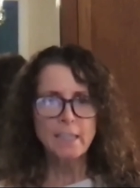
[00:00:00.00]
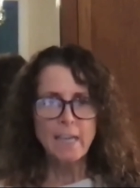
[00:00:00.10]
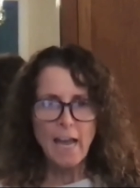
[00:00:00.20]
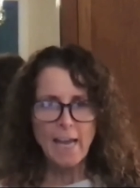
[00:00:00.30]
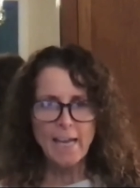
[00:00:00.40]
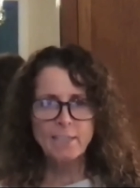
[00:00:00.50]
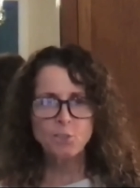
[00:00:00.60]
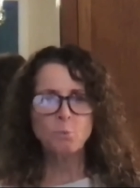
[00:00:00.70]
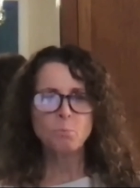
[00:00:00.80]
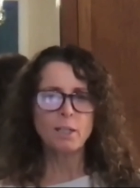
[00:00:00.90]
and
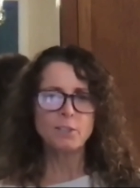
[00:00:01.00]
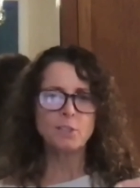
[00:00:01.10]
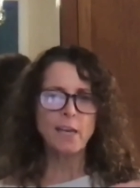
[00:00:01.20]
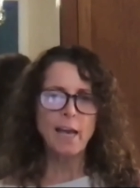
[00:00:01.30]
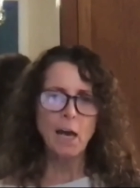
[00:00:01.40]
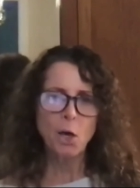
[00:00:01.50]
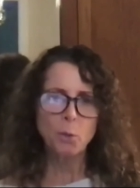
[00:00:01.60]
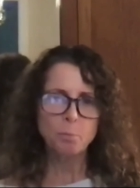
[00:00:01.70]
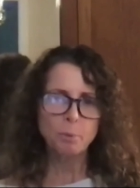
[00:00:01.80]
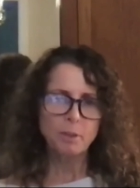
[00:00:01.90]
you want to
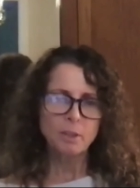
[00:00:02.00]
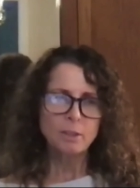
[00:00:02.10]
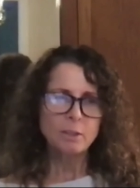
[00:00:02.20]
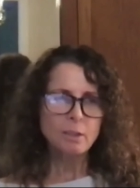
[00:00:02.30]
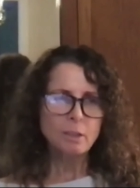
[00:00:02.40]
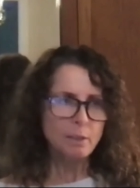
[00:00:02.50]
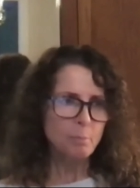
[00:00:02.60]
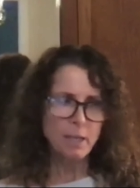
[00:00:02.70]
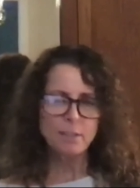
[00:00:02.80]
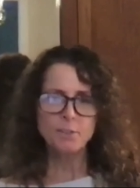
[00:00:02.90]
help
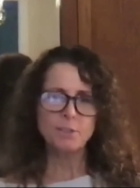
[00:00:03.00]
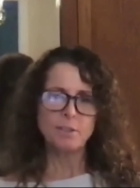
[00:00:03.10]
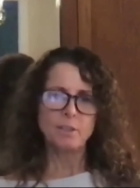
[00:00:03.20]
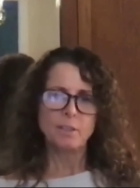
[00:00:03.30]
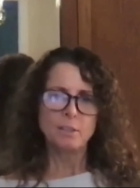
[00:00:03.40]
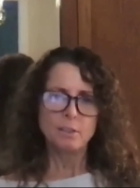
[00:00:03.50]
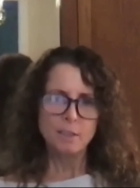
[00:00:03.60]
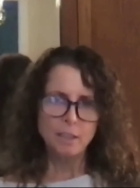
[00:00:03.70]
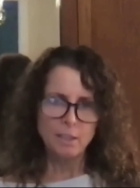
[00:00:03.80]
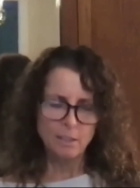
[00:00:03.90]
limit
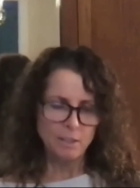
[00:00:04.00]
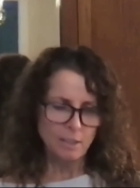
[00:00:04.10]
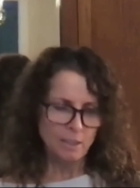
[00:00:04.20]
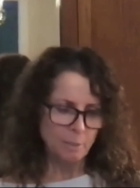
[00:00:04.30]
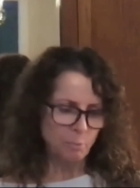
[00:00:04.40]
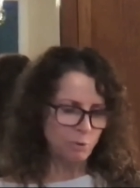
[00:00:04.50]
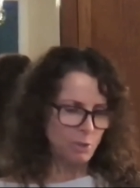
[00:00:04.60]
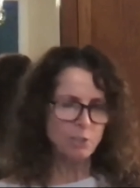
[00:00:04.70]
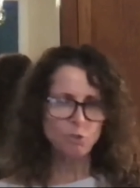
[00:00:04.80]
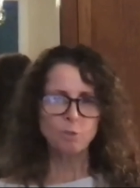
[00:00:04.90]
the uh,
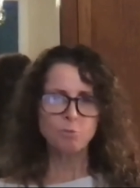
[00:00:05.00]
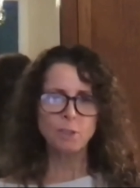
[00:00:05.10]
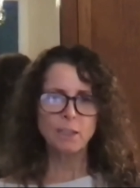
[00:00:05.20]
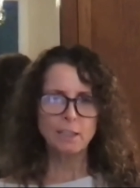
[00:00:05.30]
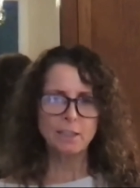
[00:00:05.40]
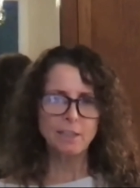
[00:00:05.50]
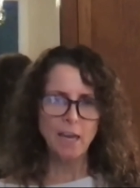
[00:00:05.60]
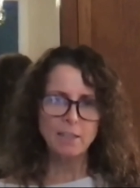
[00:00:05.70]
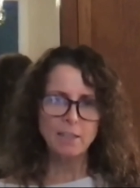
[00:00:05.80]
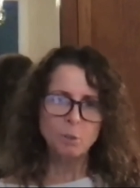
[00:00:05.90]
potential for getting
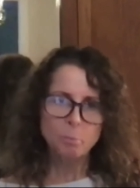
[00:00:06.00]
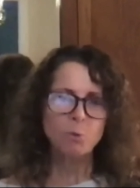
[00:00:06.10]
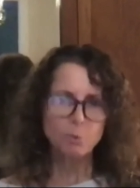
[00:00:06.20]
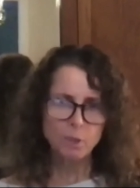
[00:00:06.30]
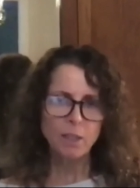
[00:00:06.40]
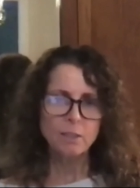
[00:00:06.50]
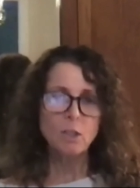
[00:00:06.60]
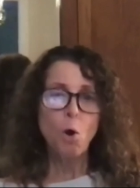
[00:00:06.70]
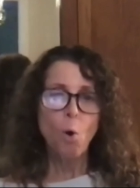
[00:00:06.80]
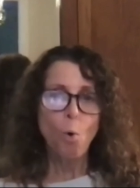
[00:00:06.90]
that pneumonia,
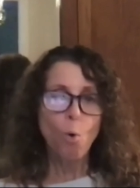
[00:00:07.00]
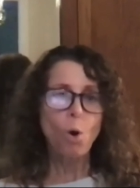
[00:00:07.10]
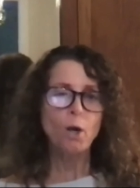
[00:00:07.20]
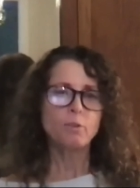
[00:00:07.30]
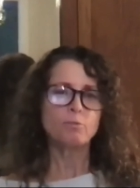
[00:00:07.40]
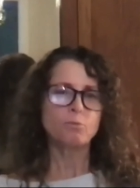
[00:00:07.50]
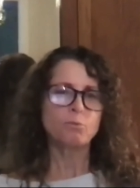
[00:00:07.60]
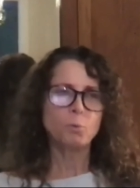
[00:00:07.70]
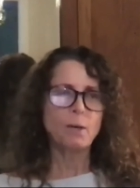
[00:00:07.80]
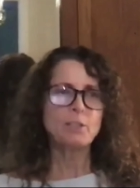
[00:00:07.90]
or
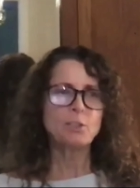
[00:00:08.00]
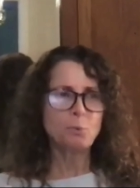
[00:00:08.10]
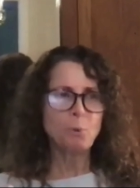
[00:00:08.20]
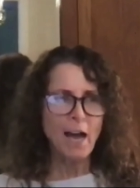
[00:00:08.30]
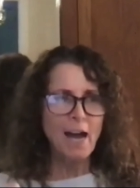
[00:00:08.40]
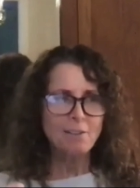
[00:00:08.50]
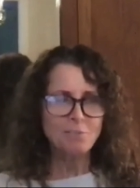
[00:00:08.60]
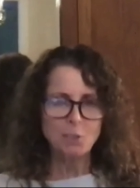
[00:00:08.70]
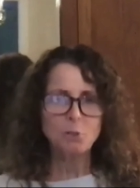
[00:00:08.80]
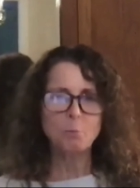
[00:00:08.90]
for when you have
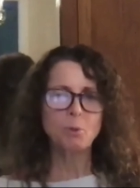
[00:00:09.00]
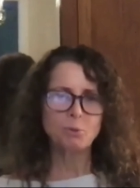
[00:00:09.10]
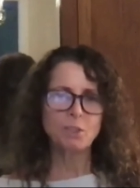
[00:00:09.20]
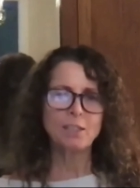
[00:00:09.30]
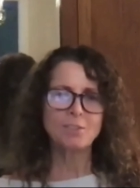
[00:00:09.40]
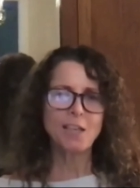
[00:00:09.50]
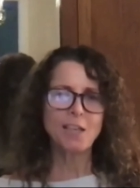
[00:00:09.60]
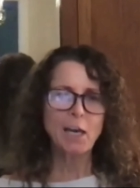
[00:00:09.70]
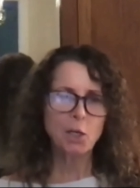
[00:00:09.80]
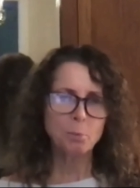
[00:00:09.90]
the pneumonia to
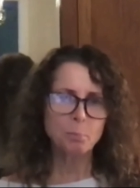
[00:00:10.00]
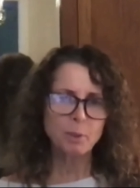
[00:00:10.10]
help